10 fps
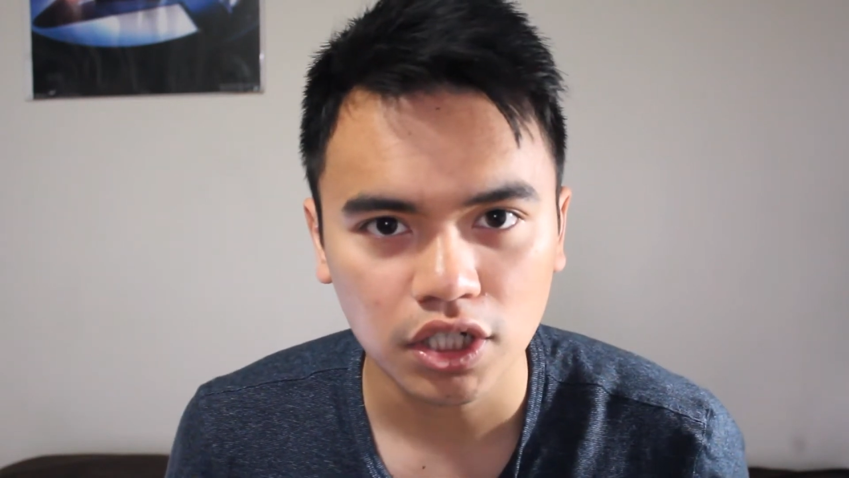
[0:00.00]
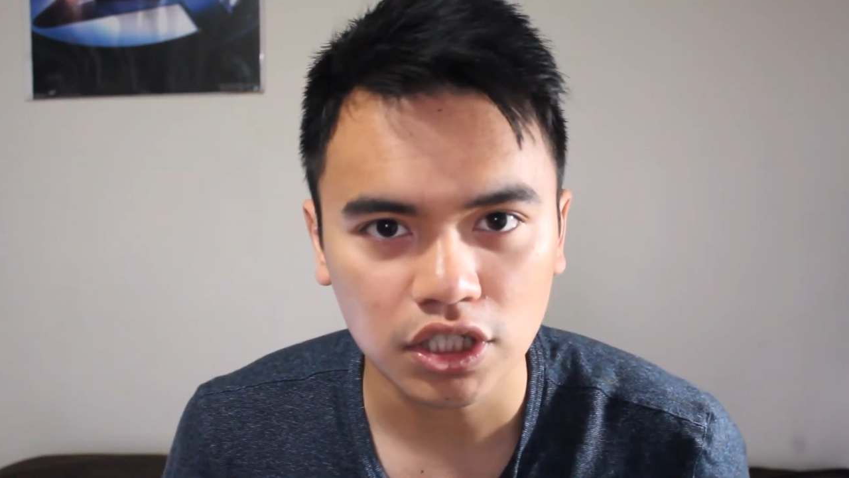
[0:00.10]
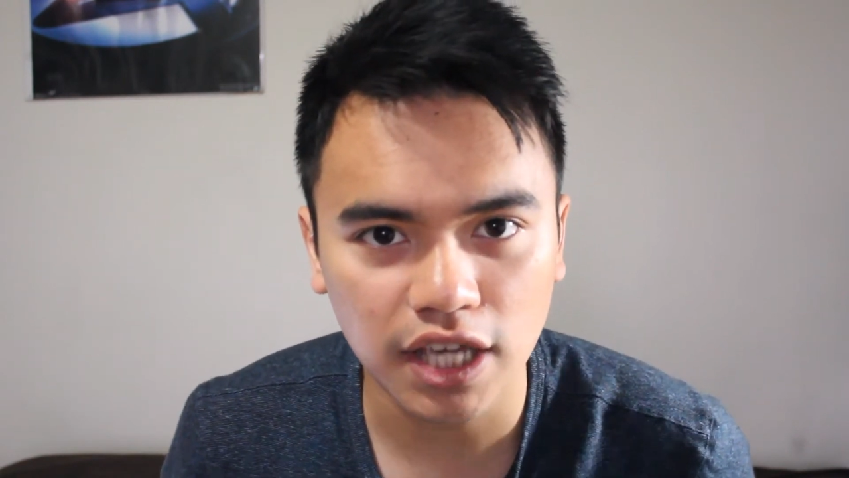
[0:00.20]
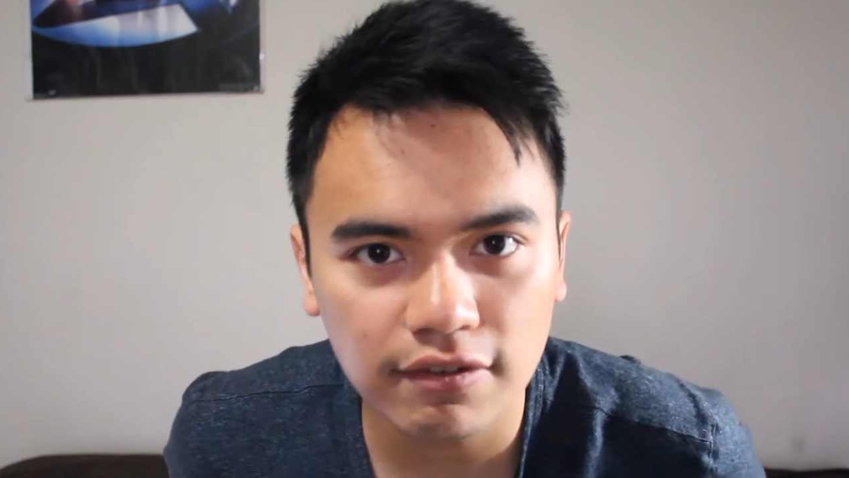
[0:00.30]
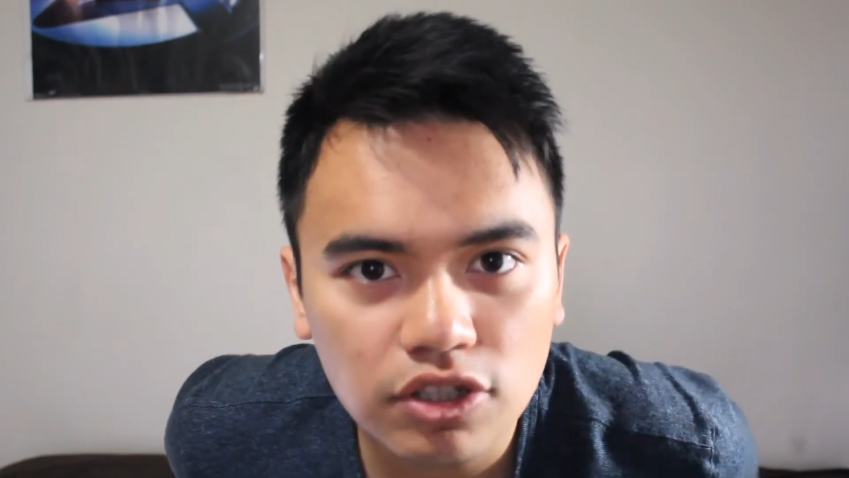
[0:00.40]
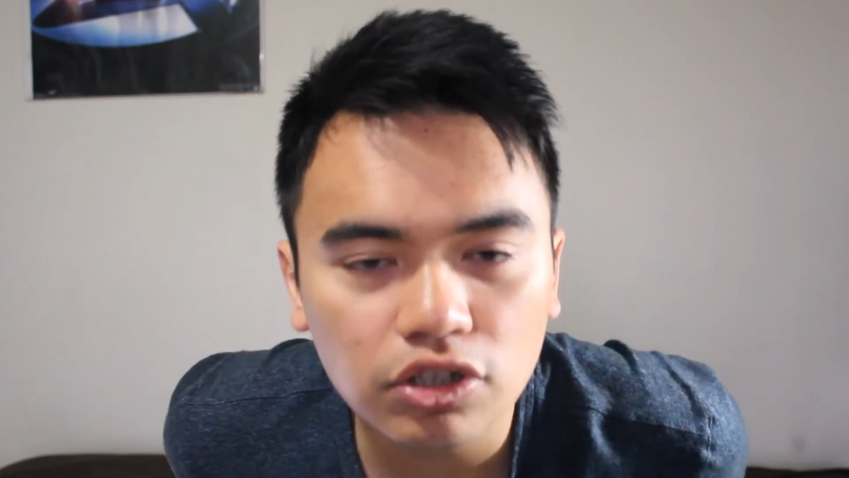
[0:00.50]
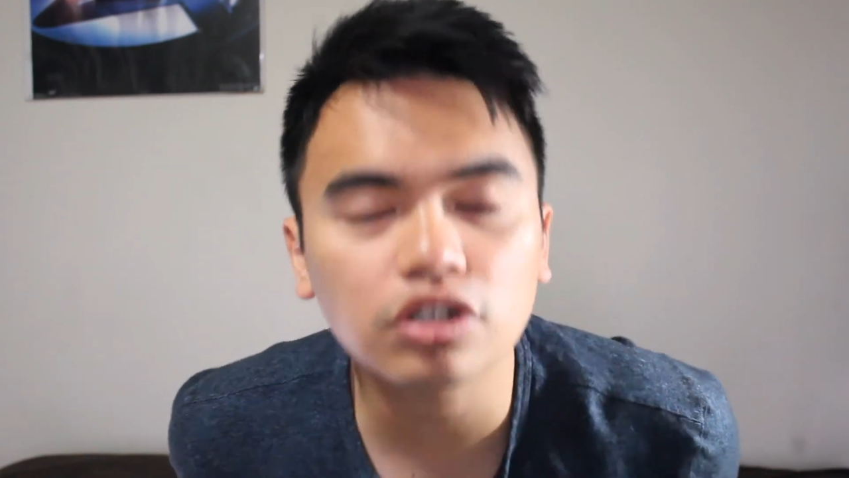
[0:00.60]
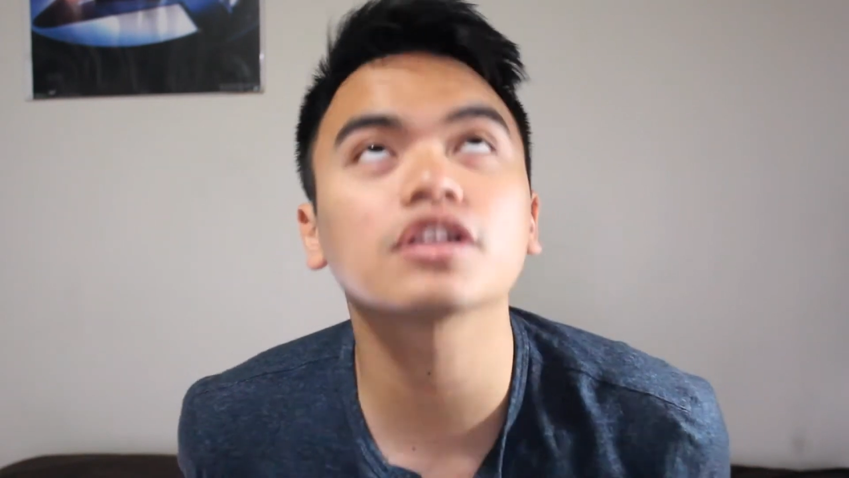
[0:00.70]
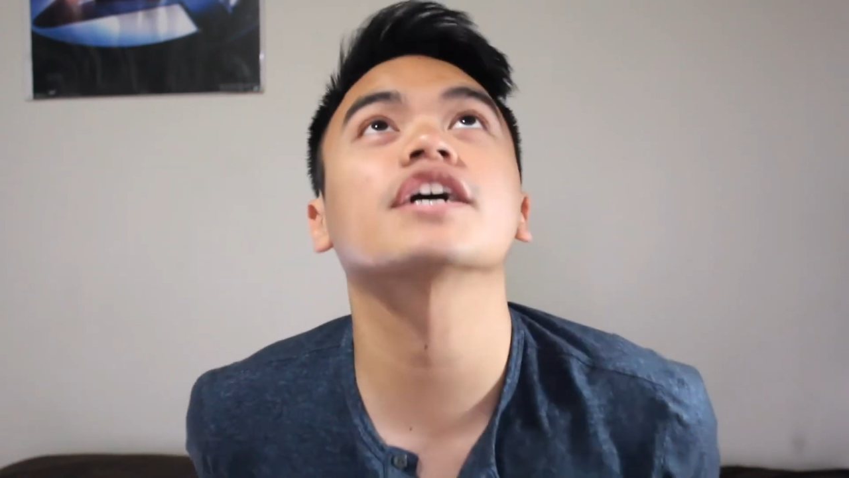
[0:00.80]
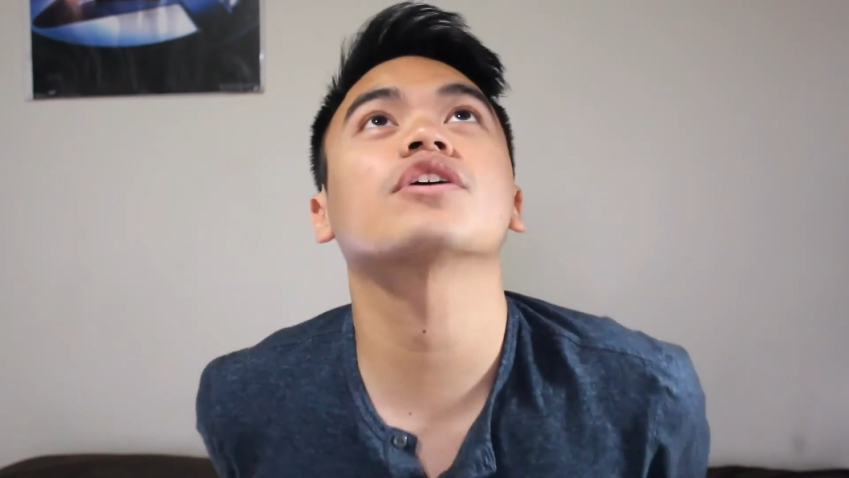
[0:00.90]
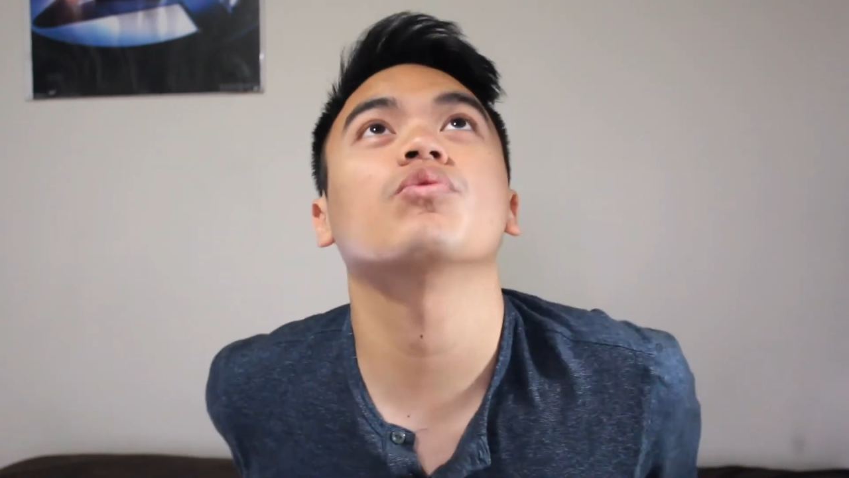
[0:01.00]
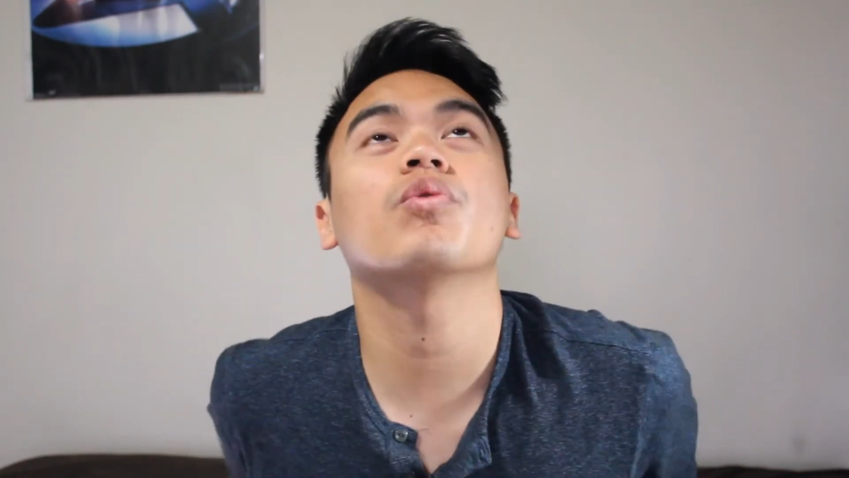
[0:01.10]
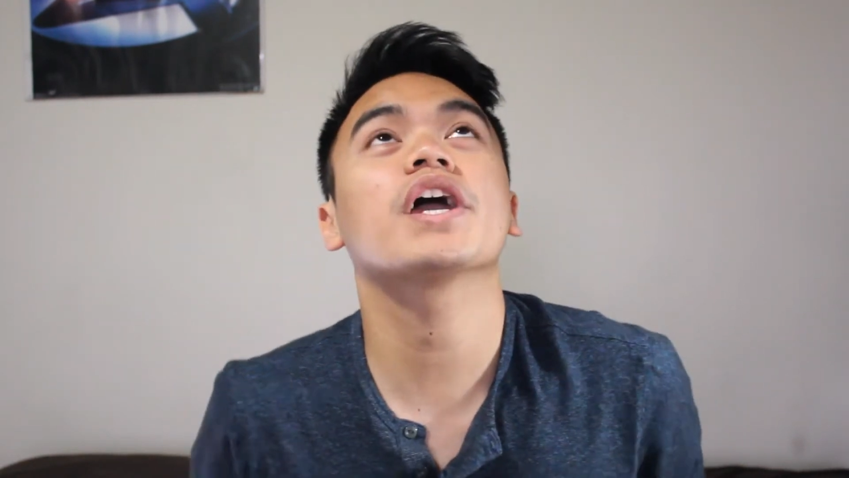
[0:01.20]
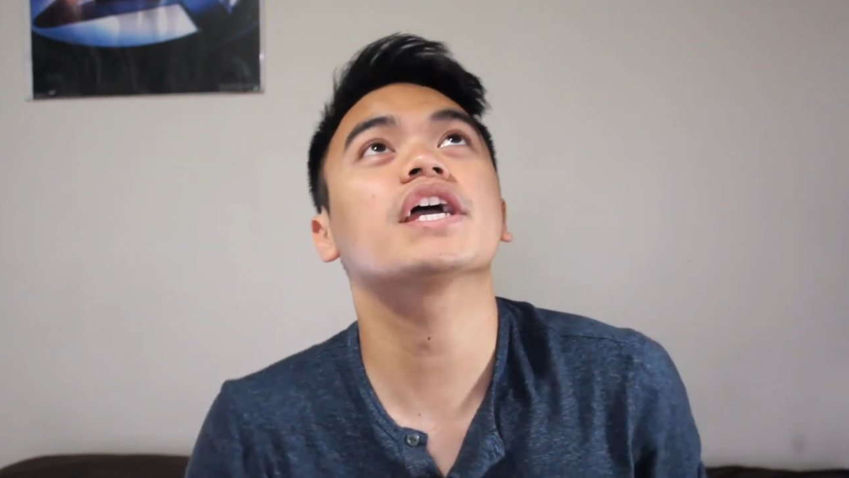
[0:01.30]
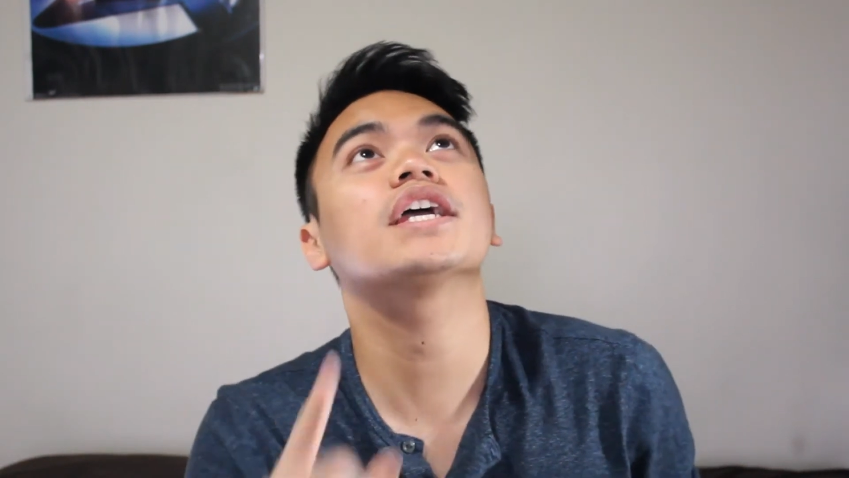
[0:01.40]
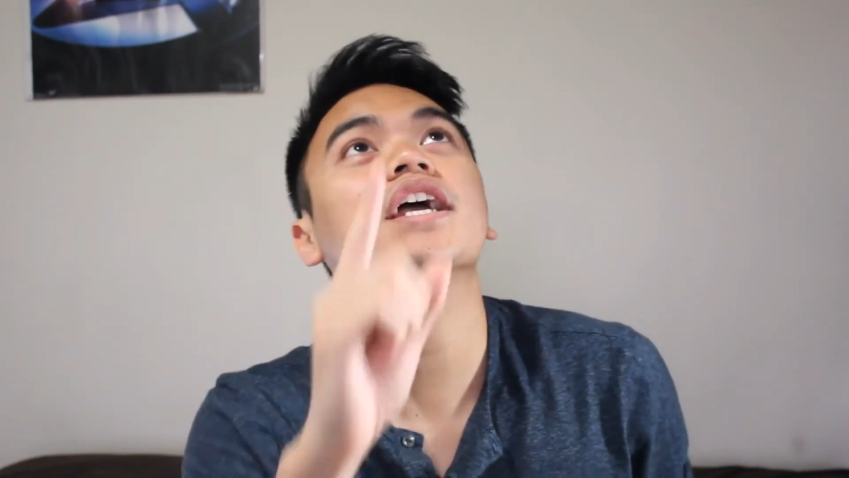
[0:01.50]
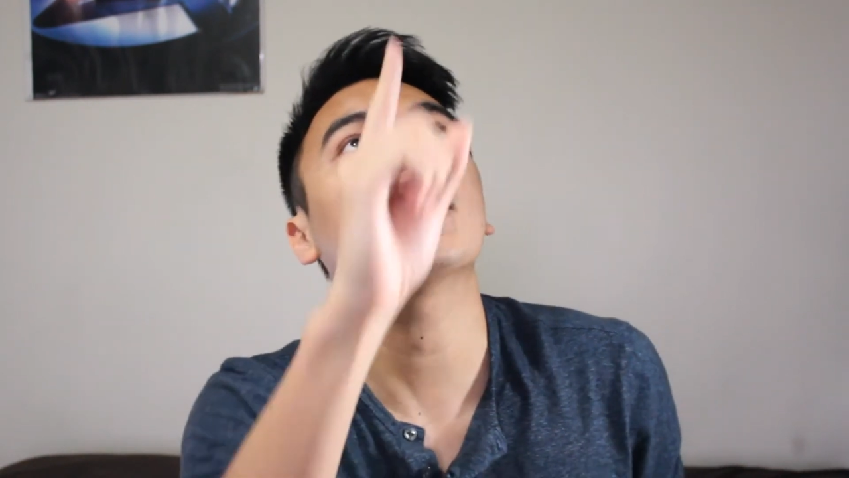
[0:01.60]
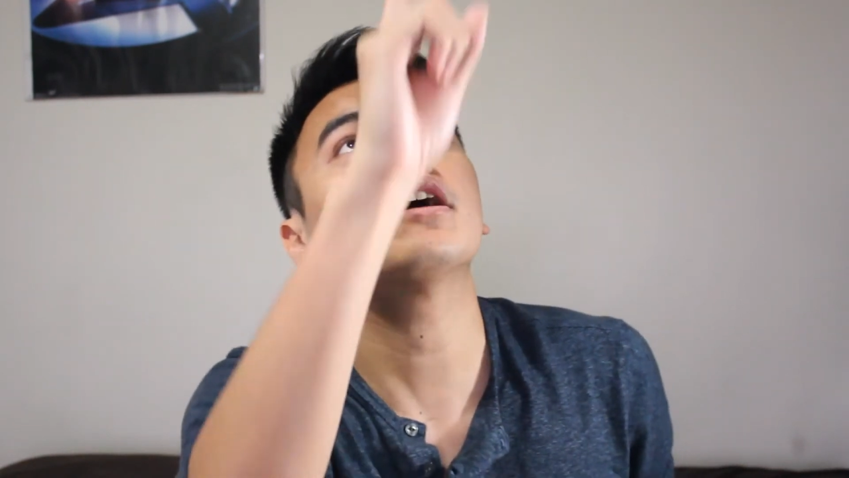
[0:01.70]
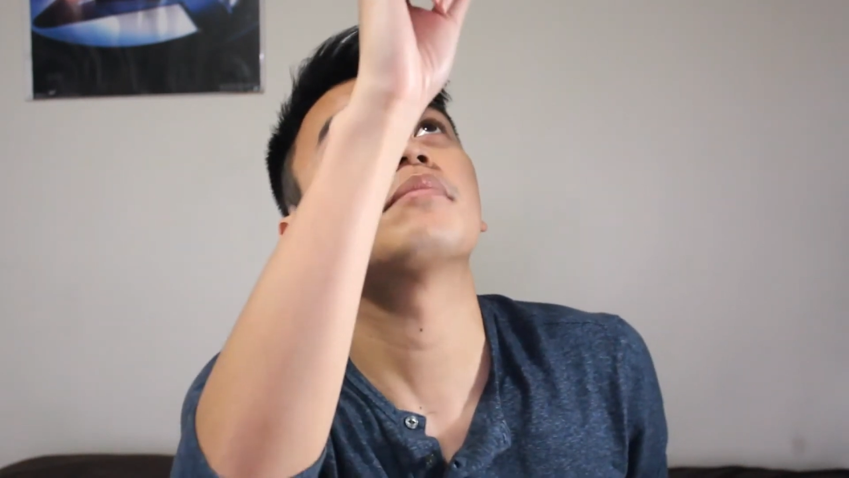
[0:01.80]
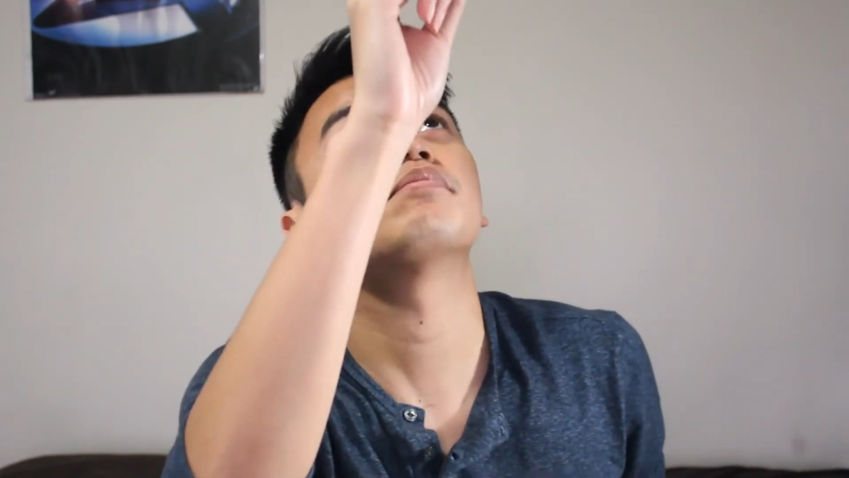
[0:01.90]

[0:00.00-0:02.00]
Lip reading: you have to look like way up.